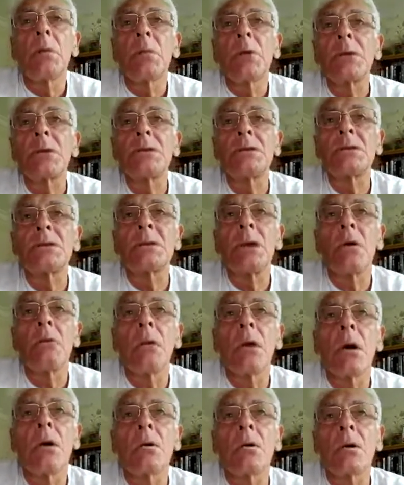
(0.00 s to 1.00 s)
but this is no
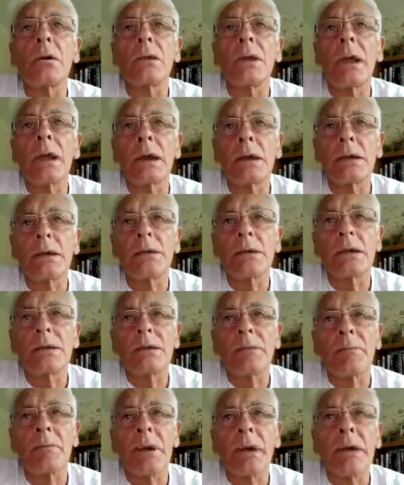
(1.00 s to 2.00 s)
longer the
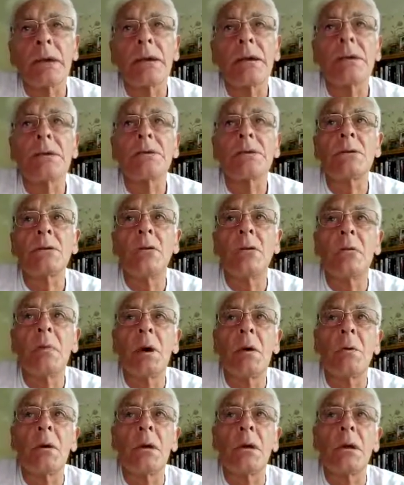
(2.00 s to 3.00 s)
NHS have paid into all
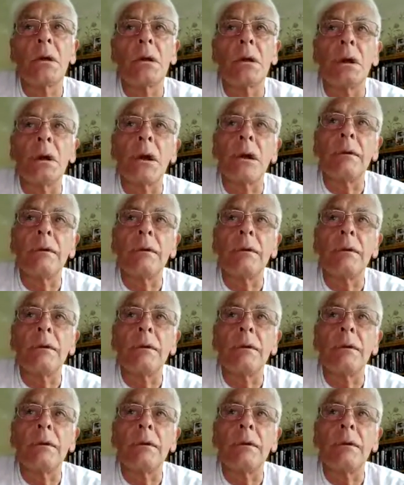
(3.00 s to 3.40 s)
my working